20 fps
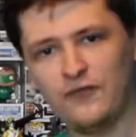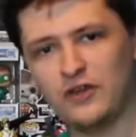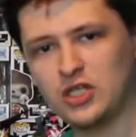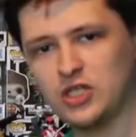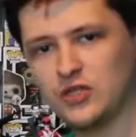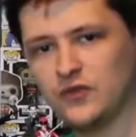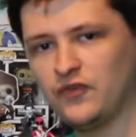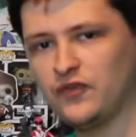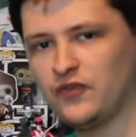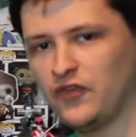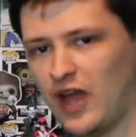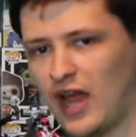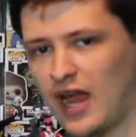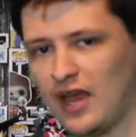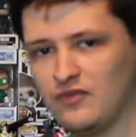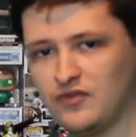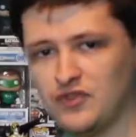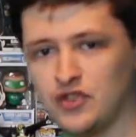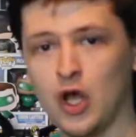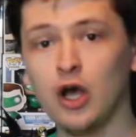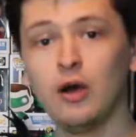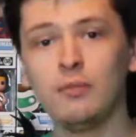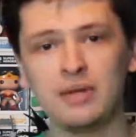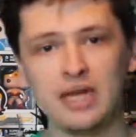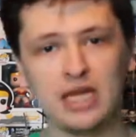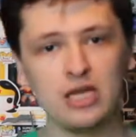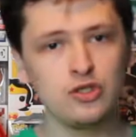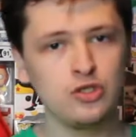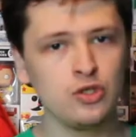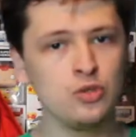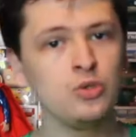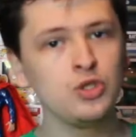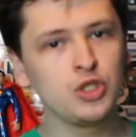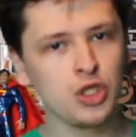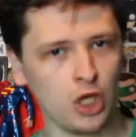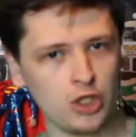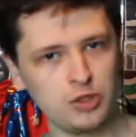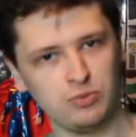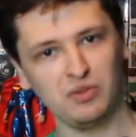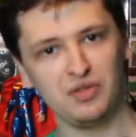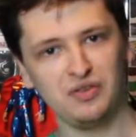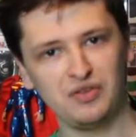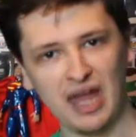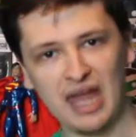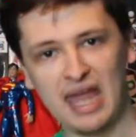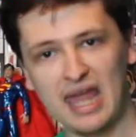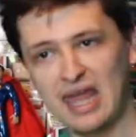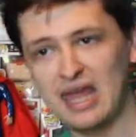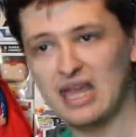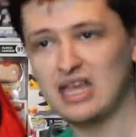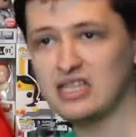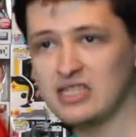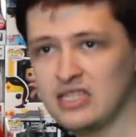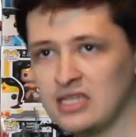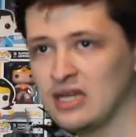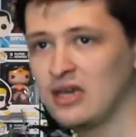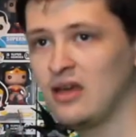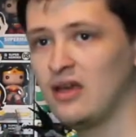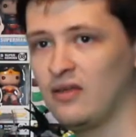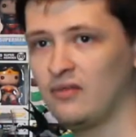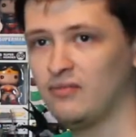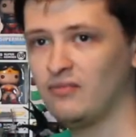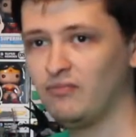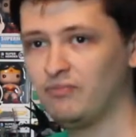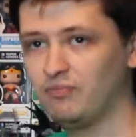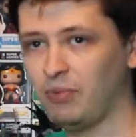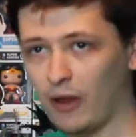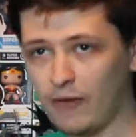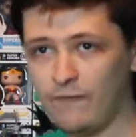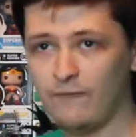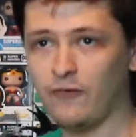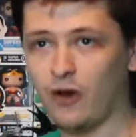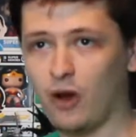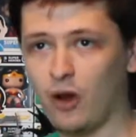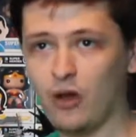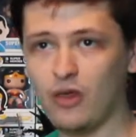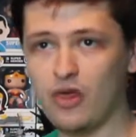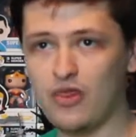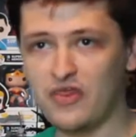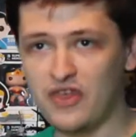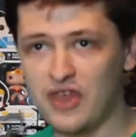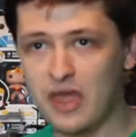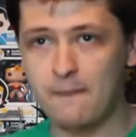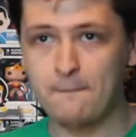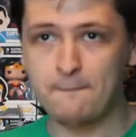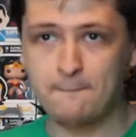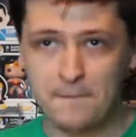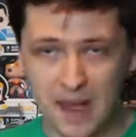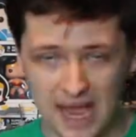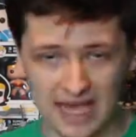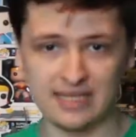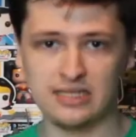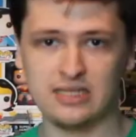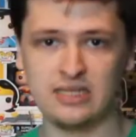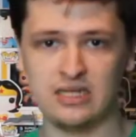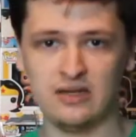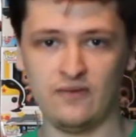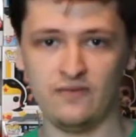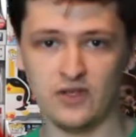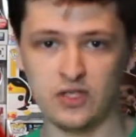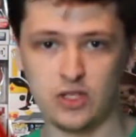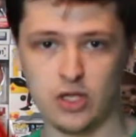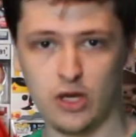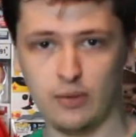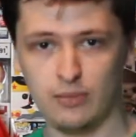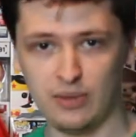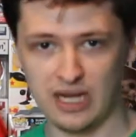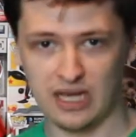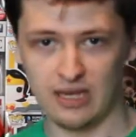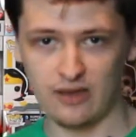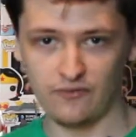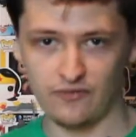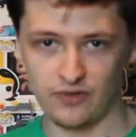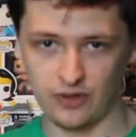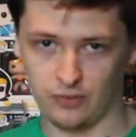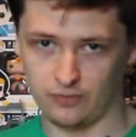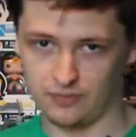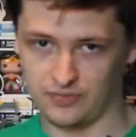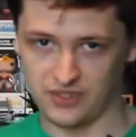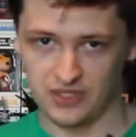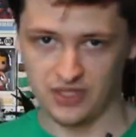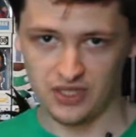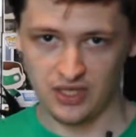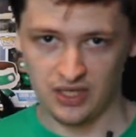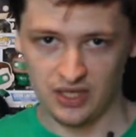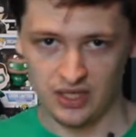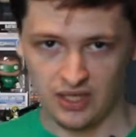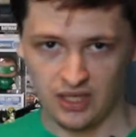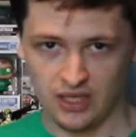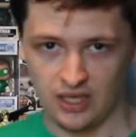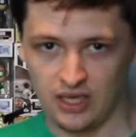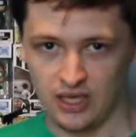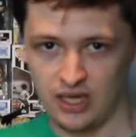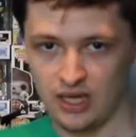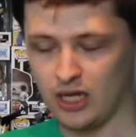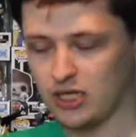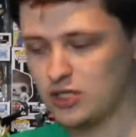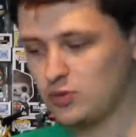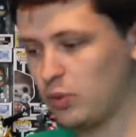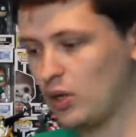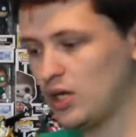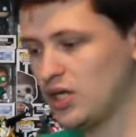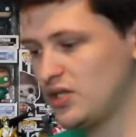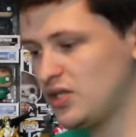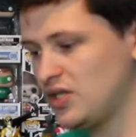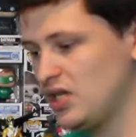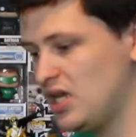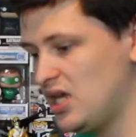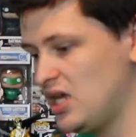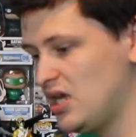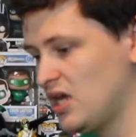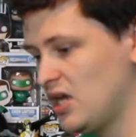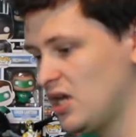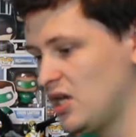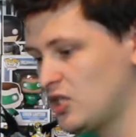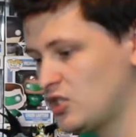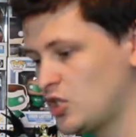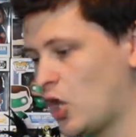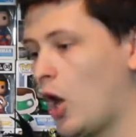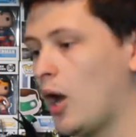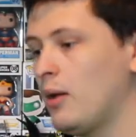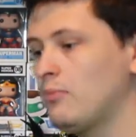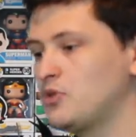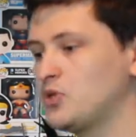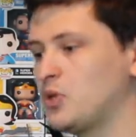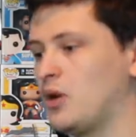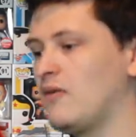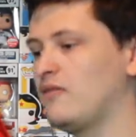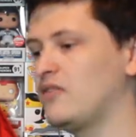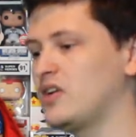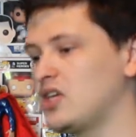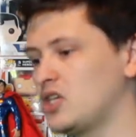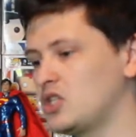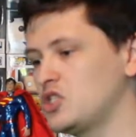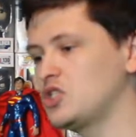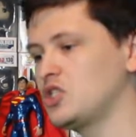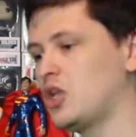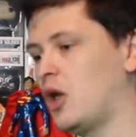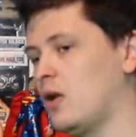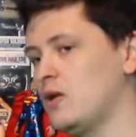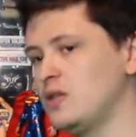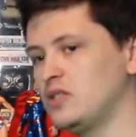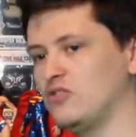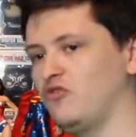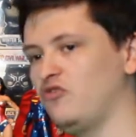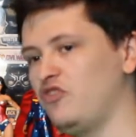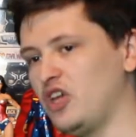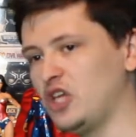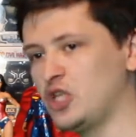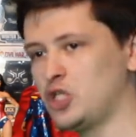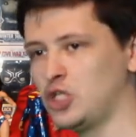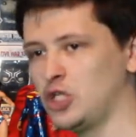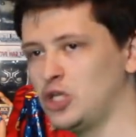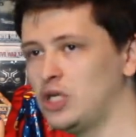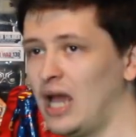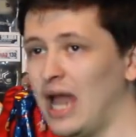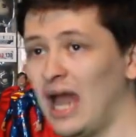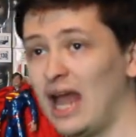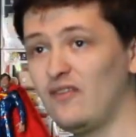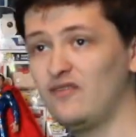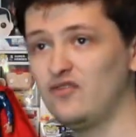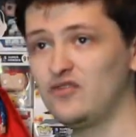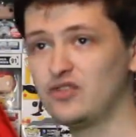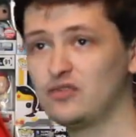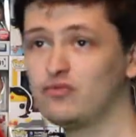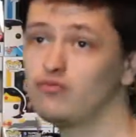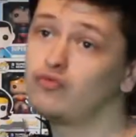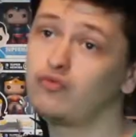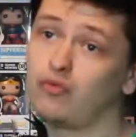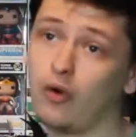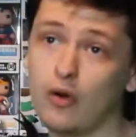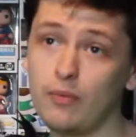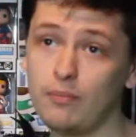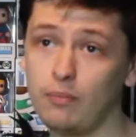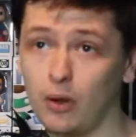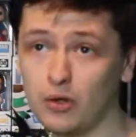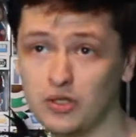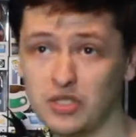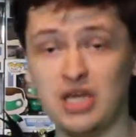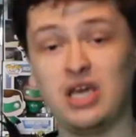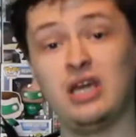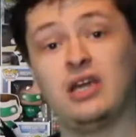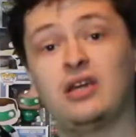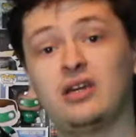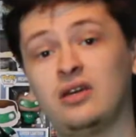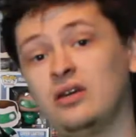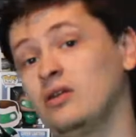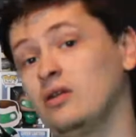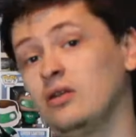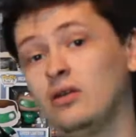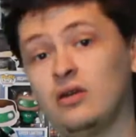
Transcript: fiction fan, Terminator 2 Judgement Day is by far the best of the Terminator films. It's one of the time-travelling science fiction and robotic,